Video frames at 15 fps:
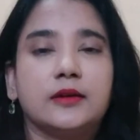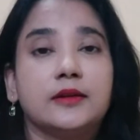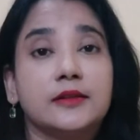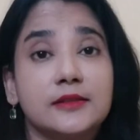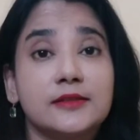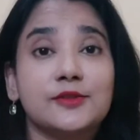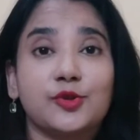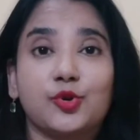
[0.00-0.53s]

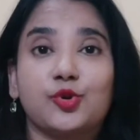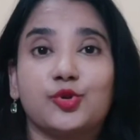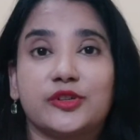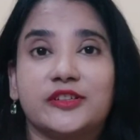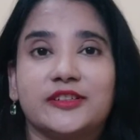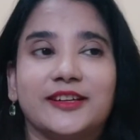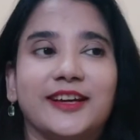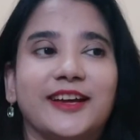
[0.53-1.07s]
It's good.
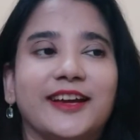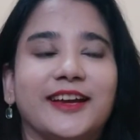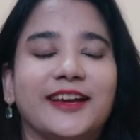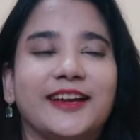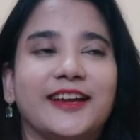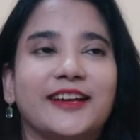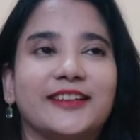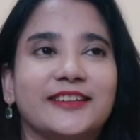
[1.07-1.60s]

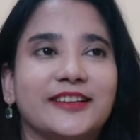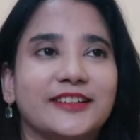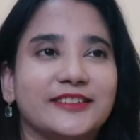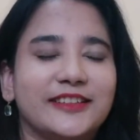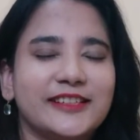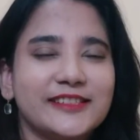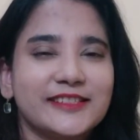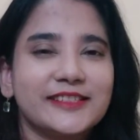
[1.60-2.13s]

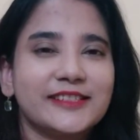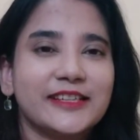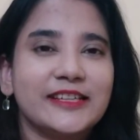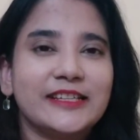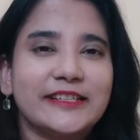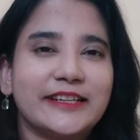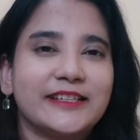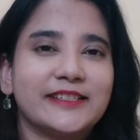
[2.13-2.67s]
There's this
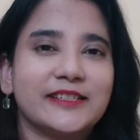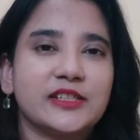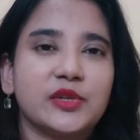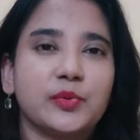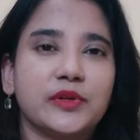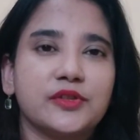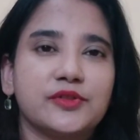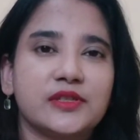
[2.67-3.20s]
intensity
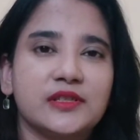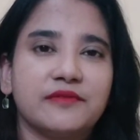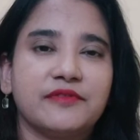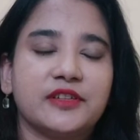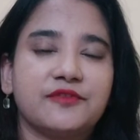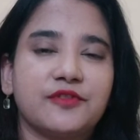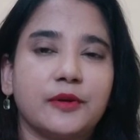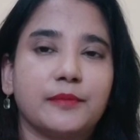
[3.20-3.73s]
when you sniff
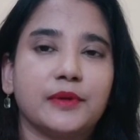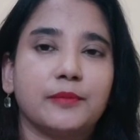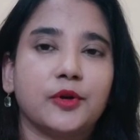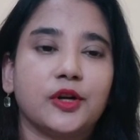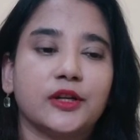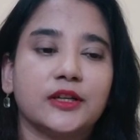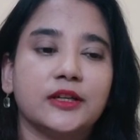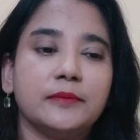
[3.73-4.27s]
it from the
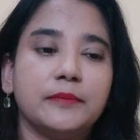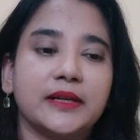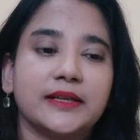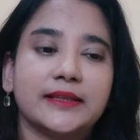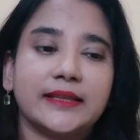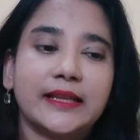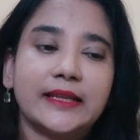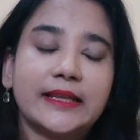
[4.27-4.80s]
bottle,
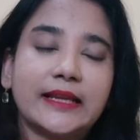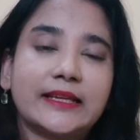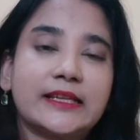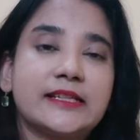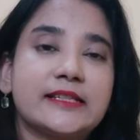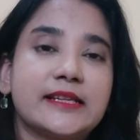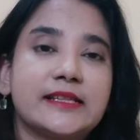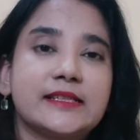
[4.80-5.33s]
but then that
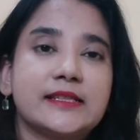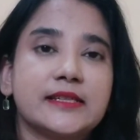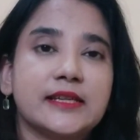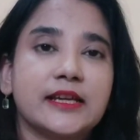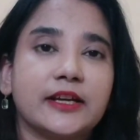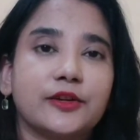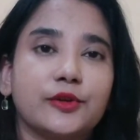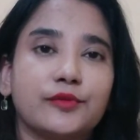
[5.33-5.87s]
intensity
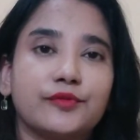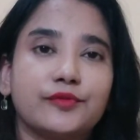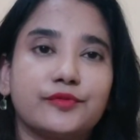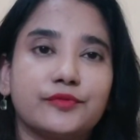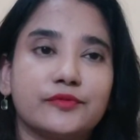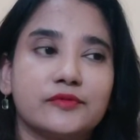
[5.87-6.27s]
kind of